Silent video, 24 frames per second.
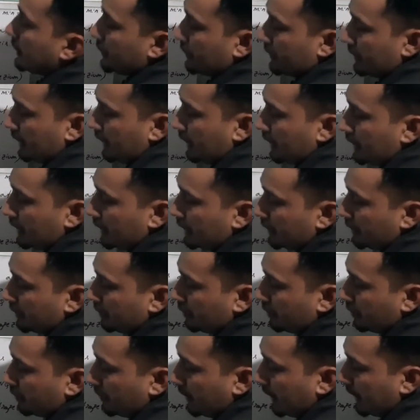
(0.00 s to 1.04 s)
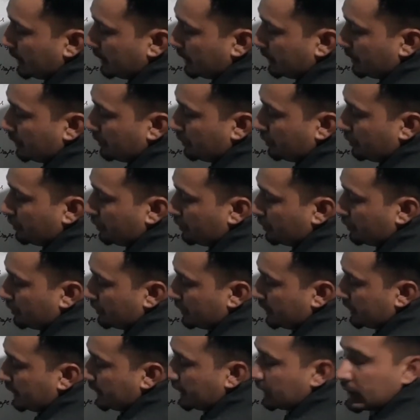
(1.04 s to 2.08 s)
3. 1 2
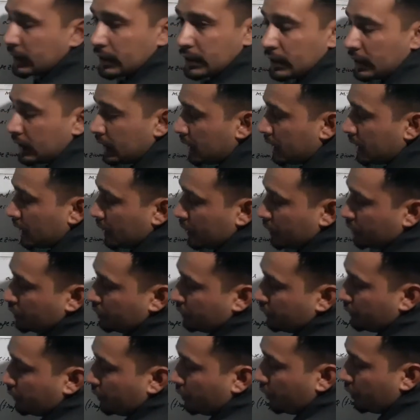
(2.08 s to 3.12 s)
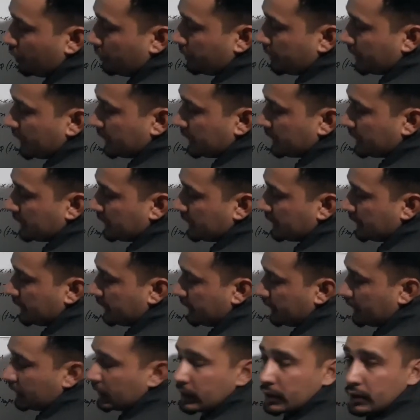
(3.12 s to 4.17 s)
3. So 4 plus
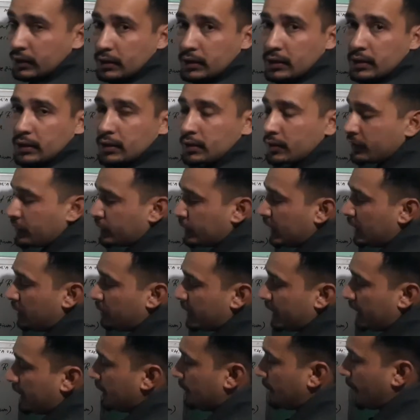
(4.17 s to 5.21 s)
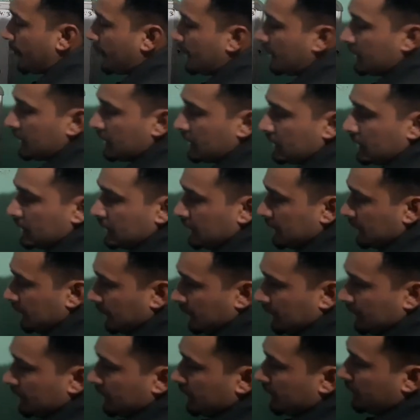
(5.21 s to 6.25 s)
3 will be
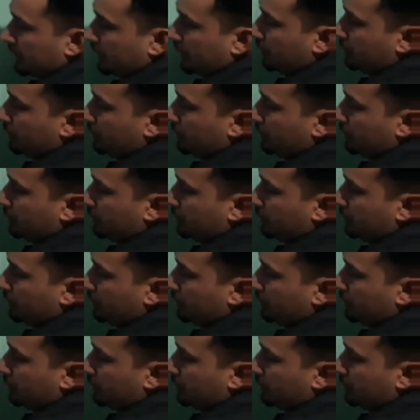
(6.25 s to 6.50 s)
how